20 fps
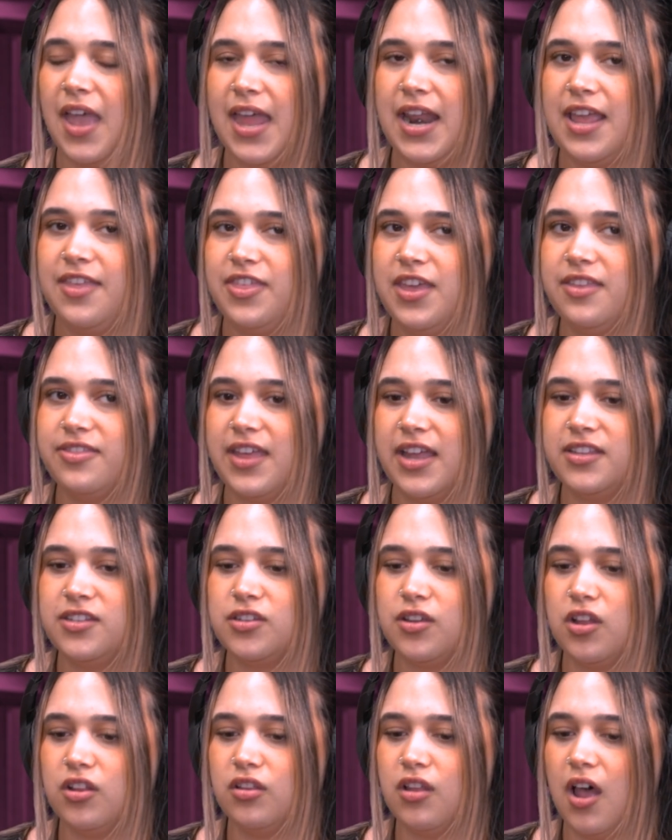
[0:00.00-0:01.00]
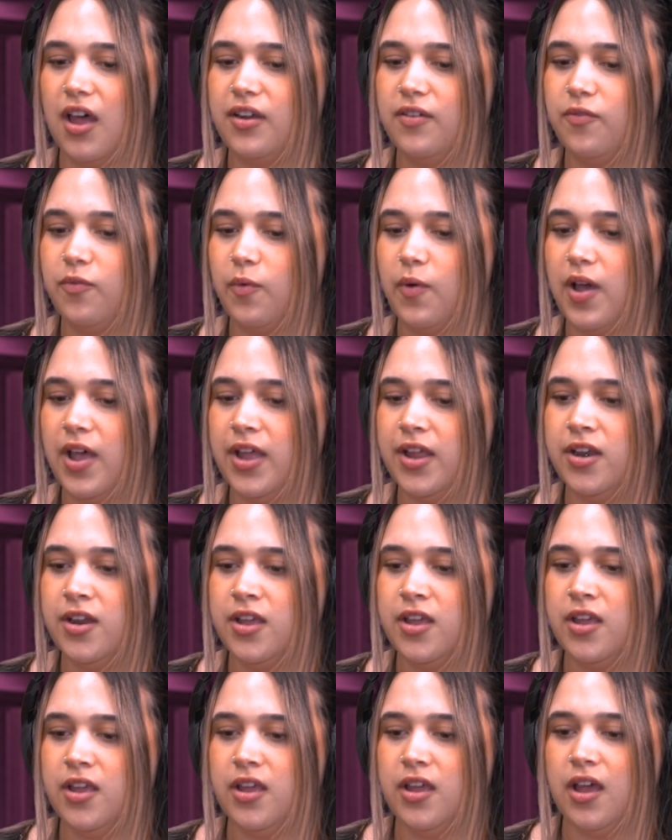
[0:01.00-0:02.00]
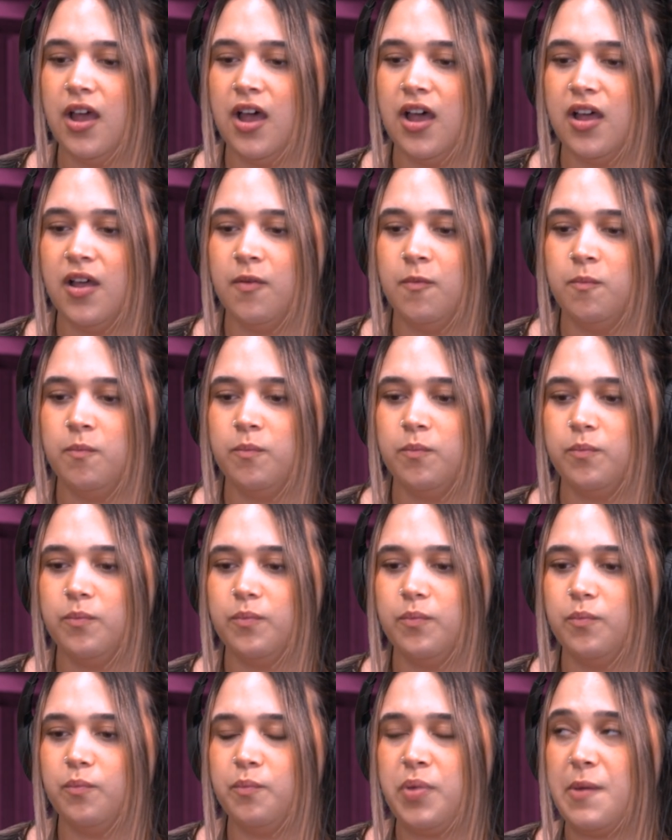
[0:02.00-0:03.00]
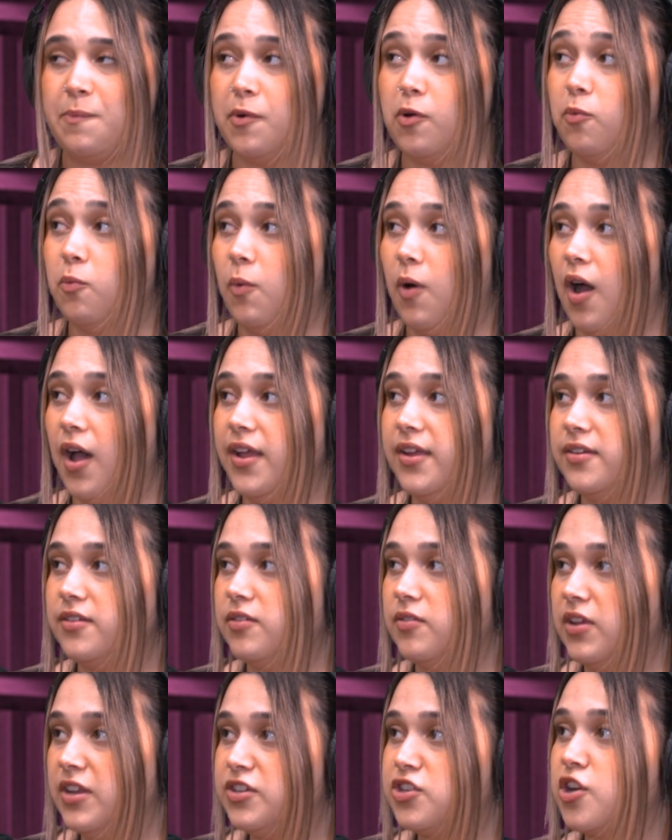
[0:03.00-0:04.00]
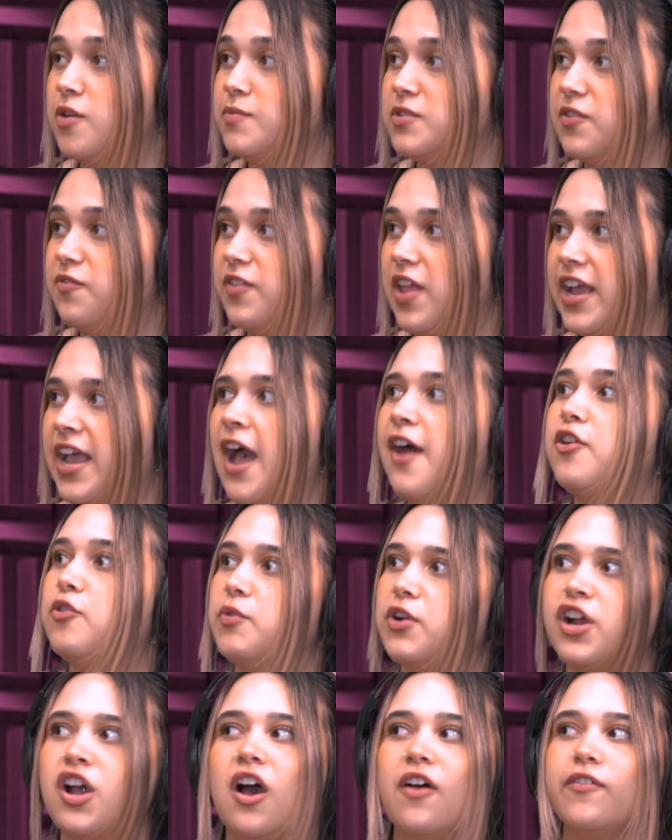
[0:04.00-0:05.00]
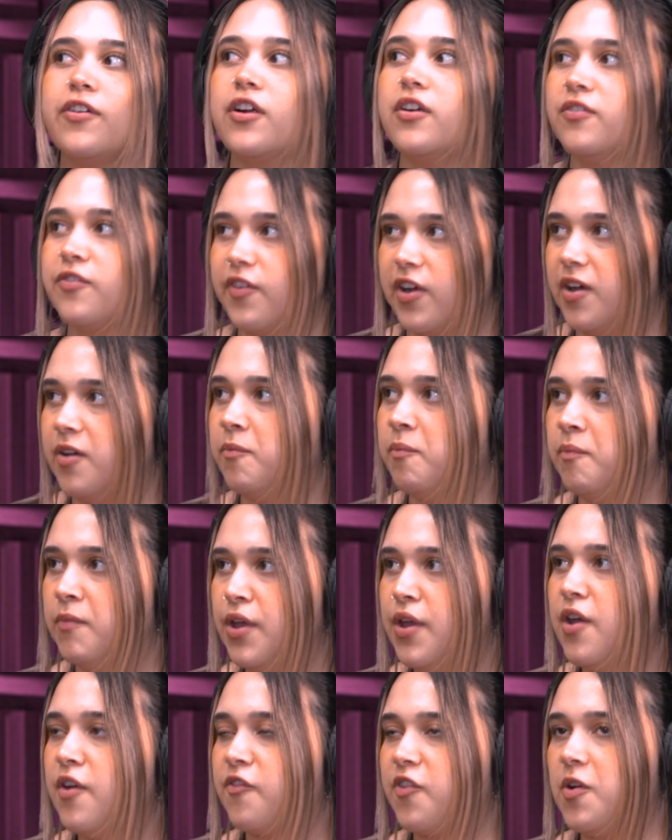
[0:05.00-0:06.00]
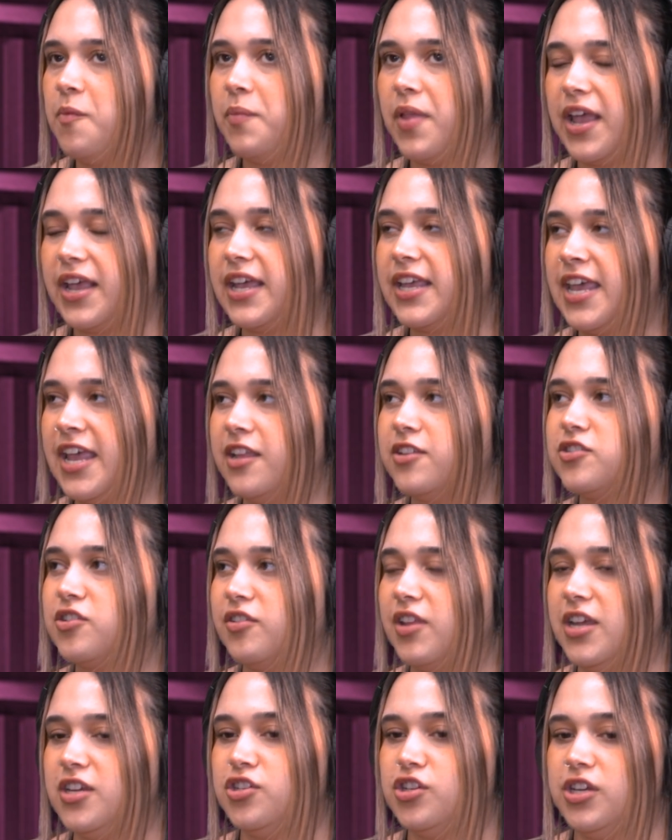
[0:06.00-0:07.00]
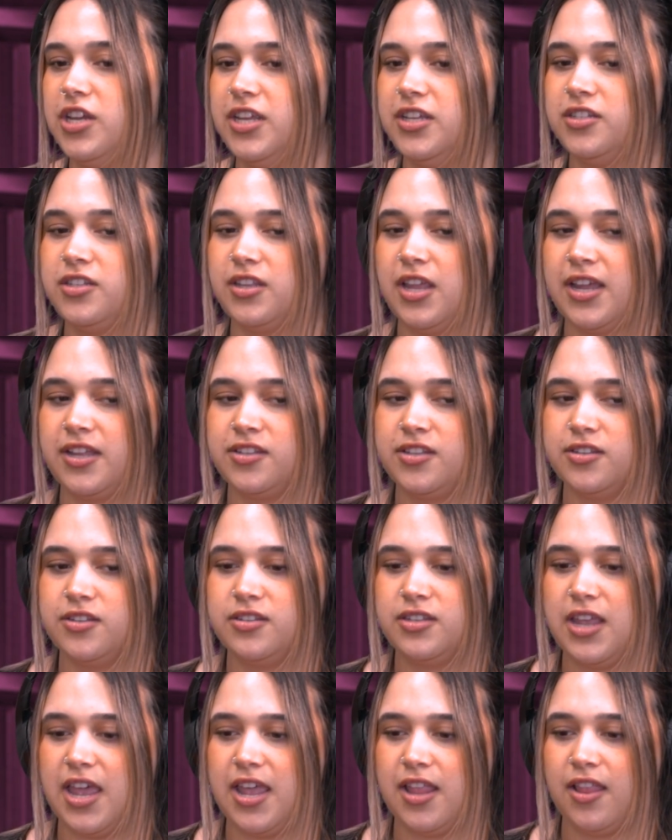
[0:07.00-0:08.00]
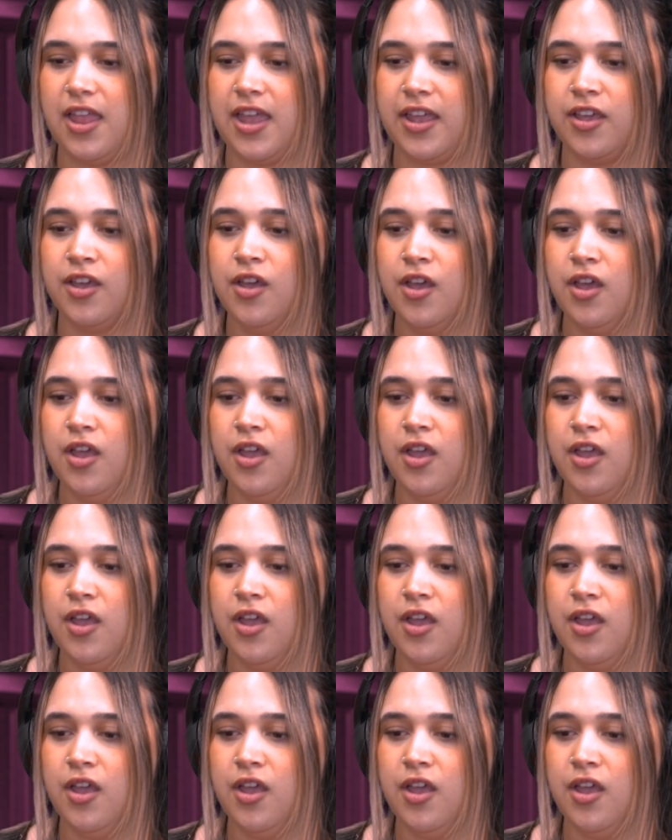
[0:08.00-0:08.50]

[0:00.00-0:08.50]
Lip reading: I think that's a lot of what people want in terms of like how to recover from like a cancellation, is like to say like,